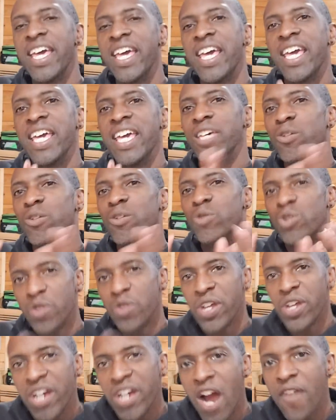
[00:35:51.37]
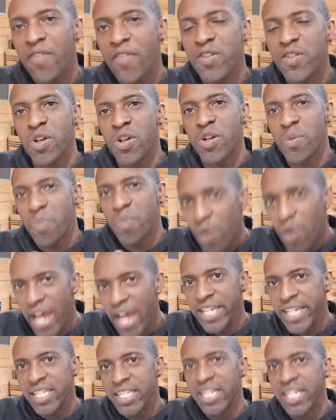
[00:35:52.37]
he'll do their car for a certain
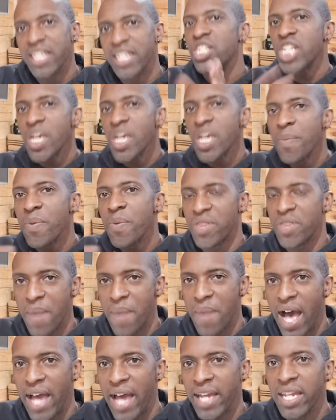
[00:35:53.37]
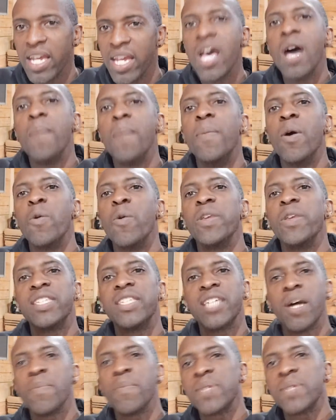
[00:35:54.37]
price, and it's cheaper than mine. But when it
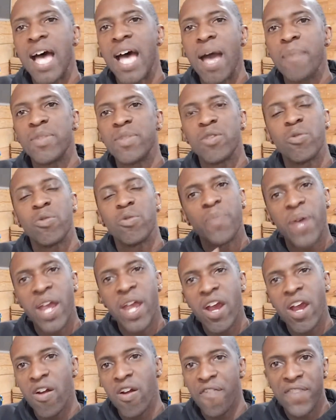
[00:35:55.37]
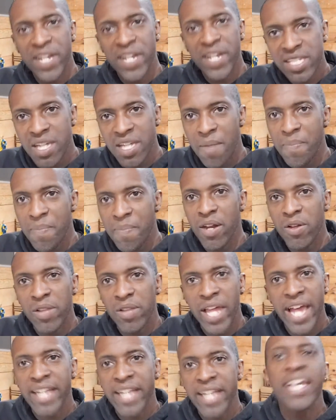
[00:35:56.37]
comes time to repair or fix something they don't
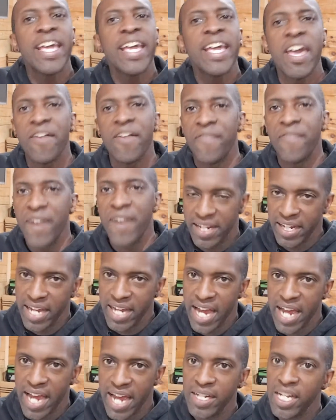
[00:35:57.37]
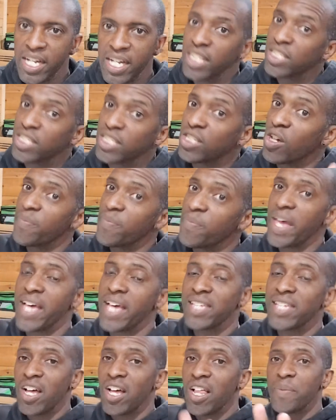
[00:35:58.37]
like, they can't find the guy. So
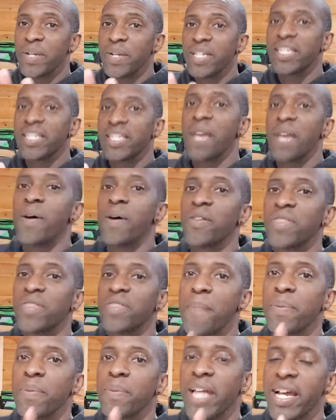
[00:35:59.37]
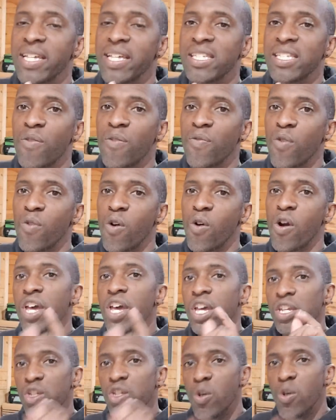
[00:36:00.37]
that's all I'm going to say about that. But like I said before,
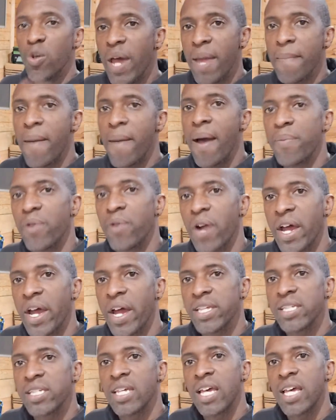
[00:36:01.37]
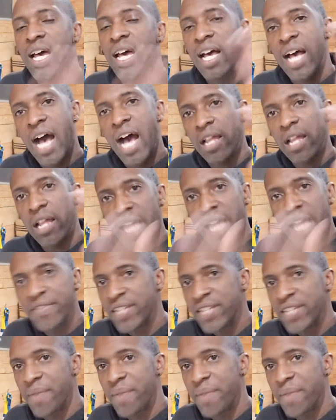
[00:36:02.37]
you pay my price, a lifetime